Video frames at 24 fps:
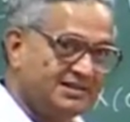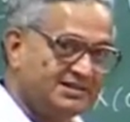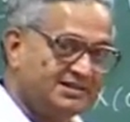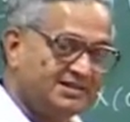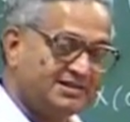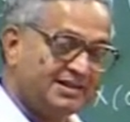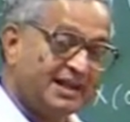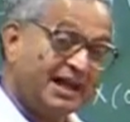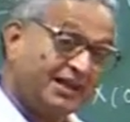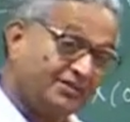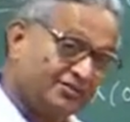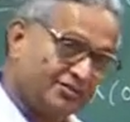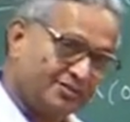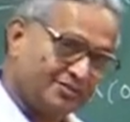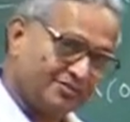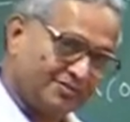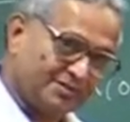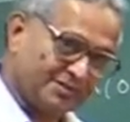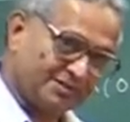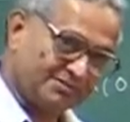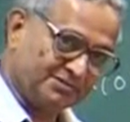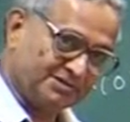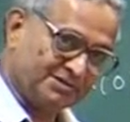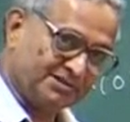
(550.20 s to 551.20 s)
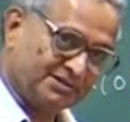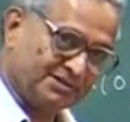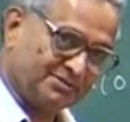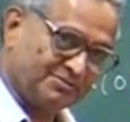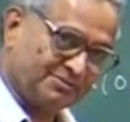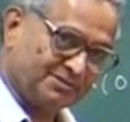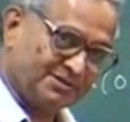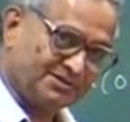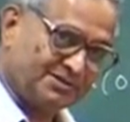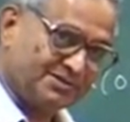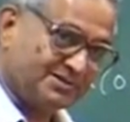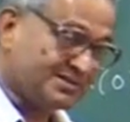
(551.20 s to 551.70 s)
is natural frequency
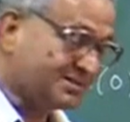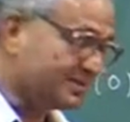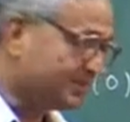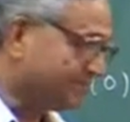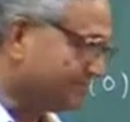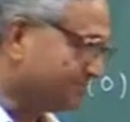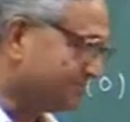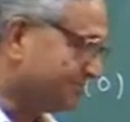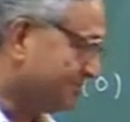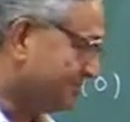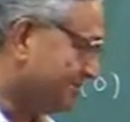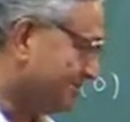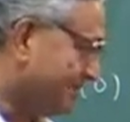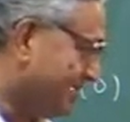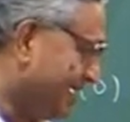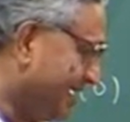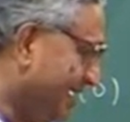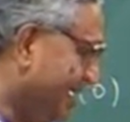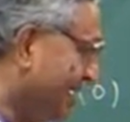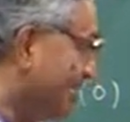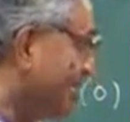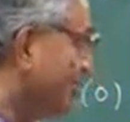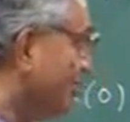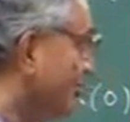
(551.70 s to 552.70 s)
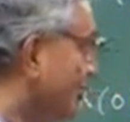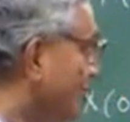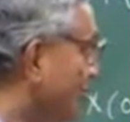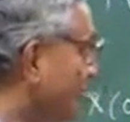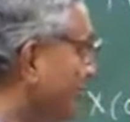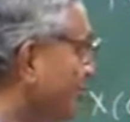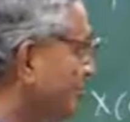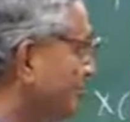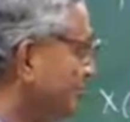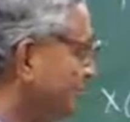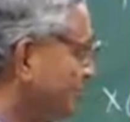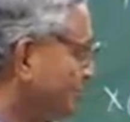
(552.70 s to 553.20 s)
of the system, k
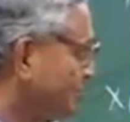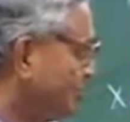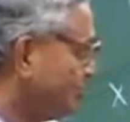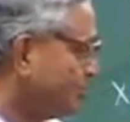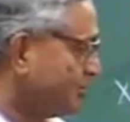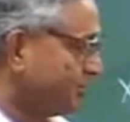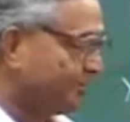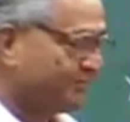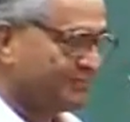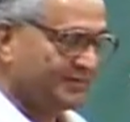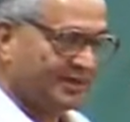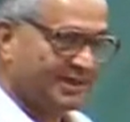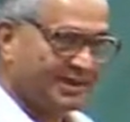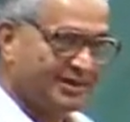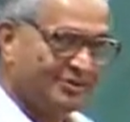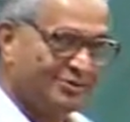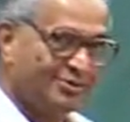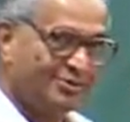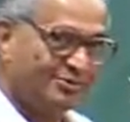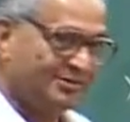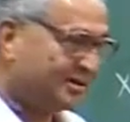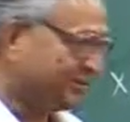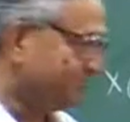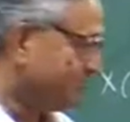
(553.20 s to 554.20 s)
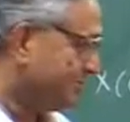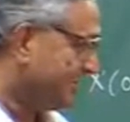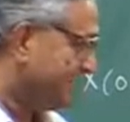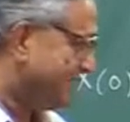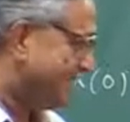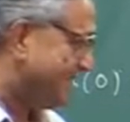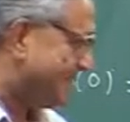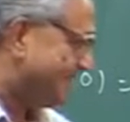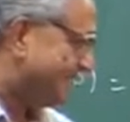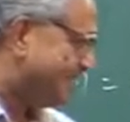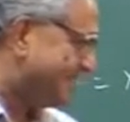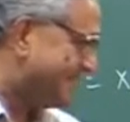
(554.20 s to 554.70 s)
root of k over m.
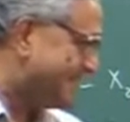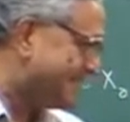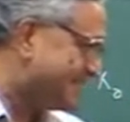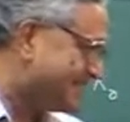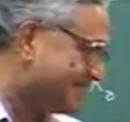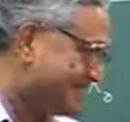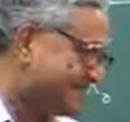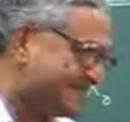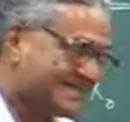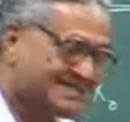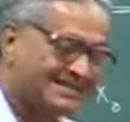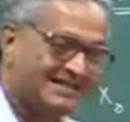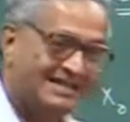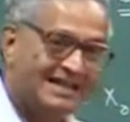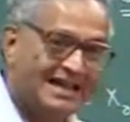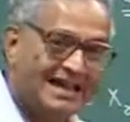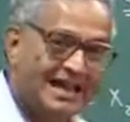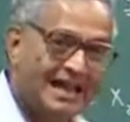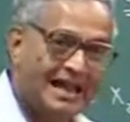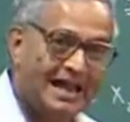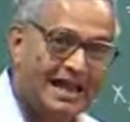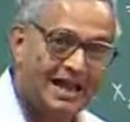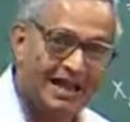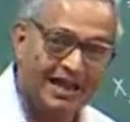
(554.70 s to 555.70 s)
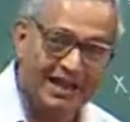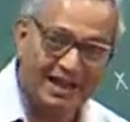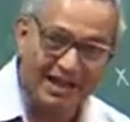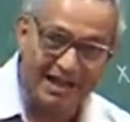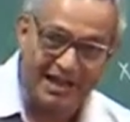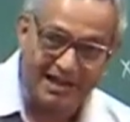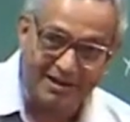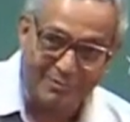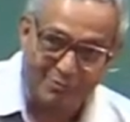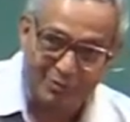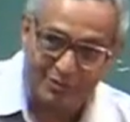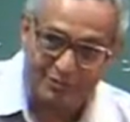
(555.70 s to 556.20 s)
This is
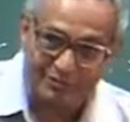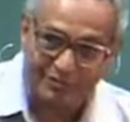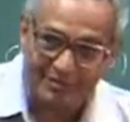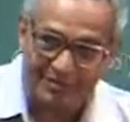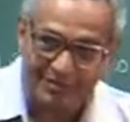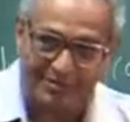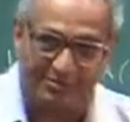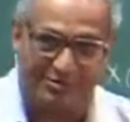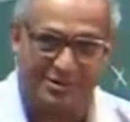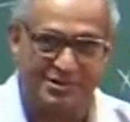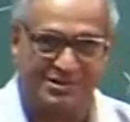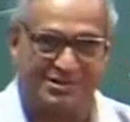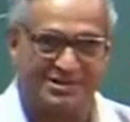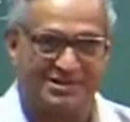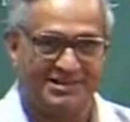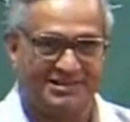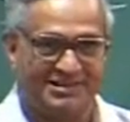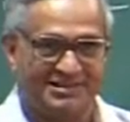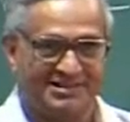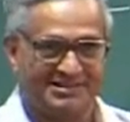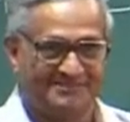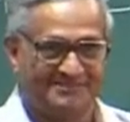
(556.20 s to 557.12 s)
input frequency.